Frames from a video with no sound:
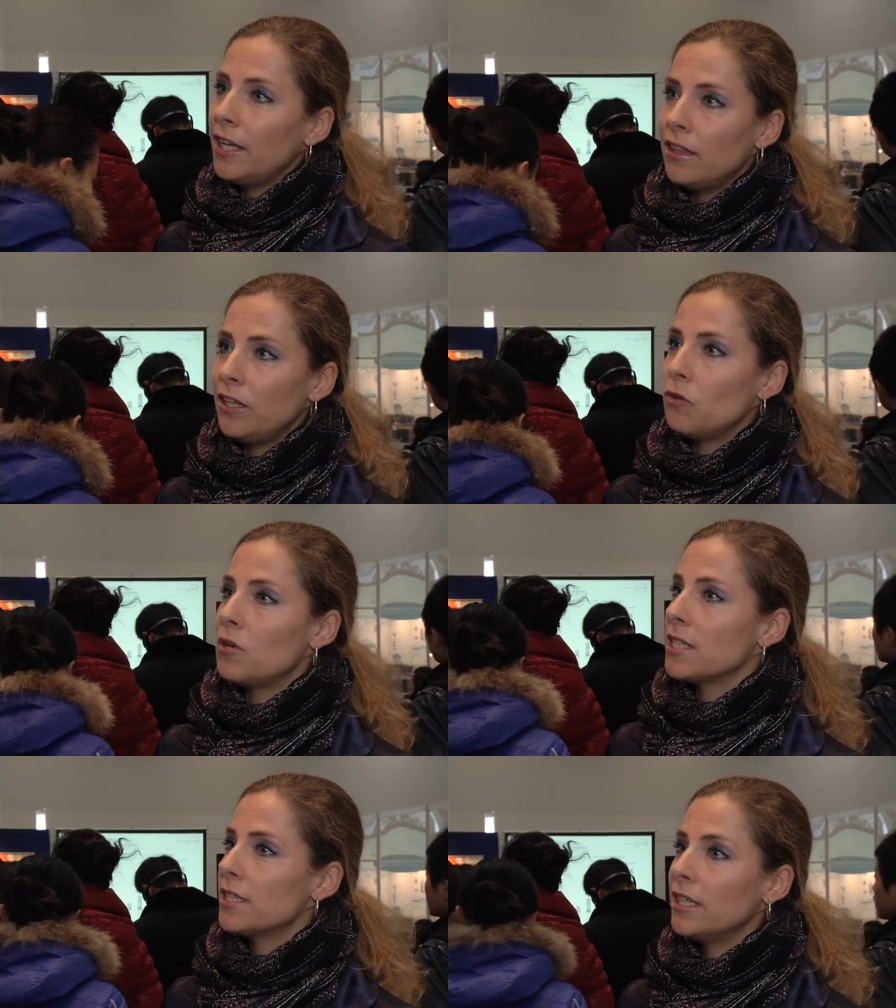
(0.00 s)
in the
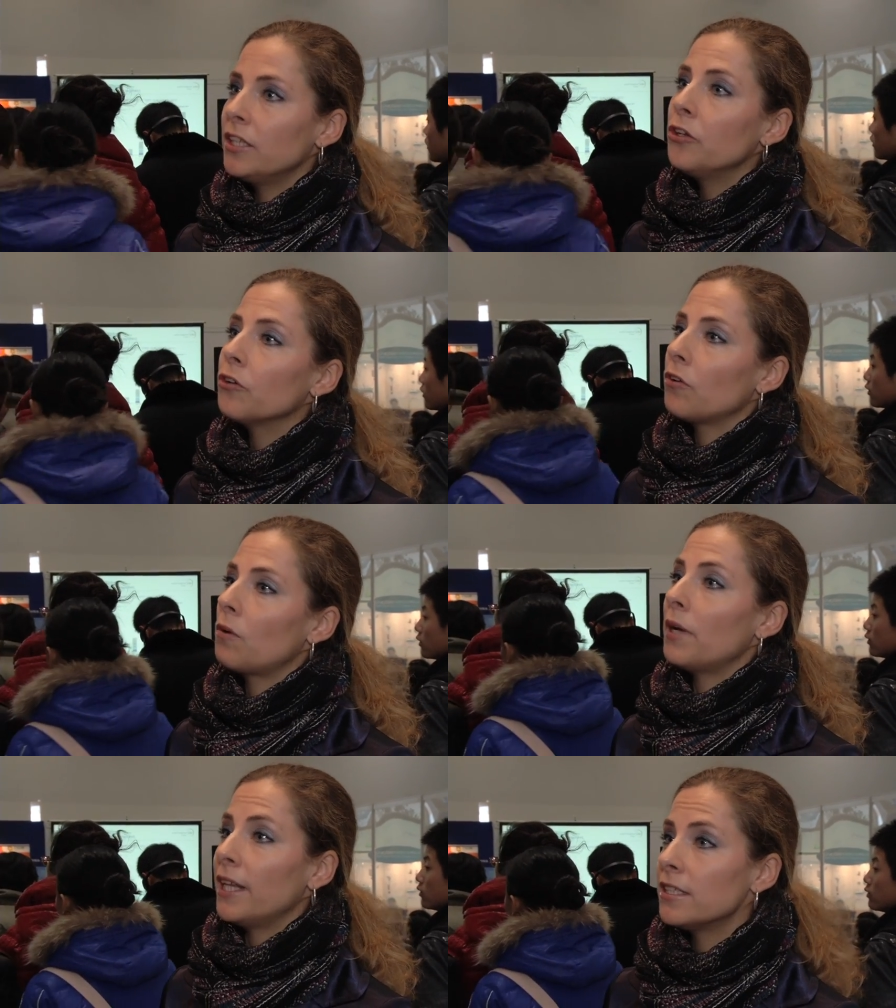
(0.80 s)
US, in
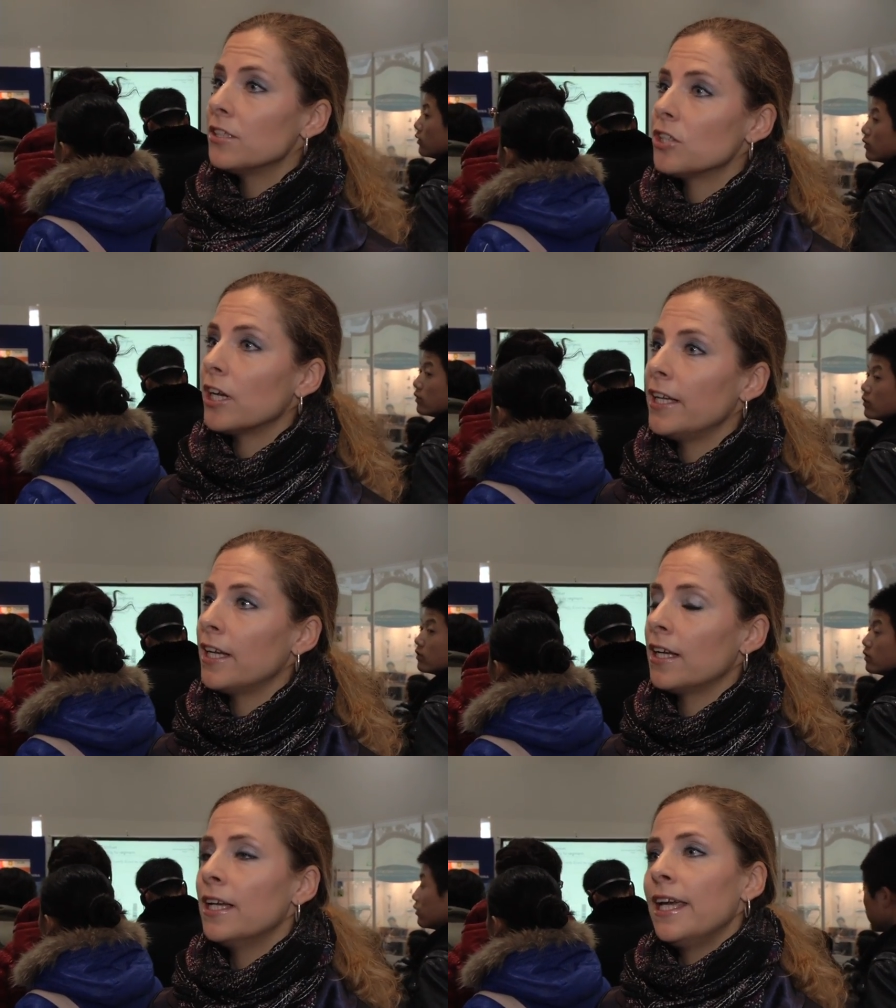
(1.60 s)
Europe and in China,